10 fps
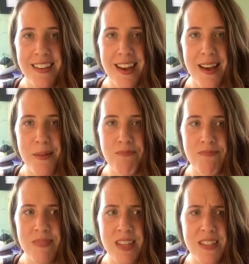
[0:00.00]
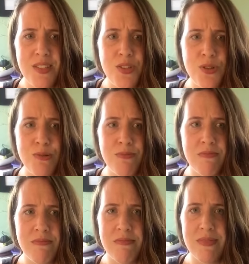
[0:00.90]
Um,
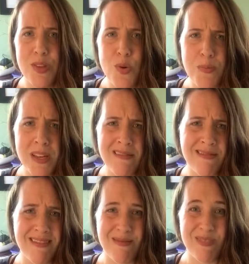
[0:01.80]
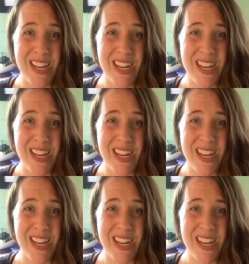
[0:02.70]
assume the woman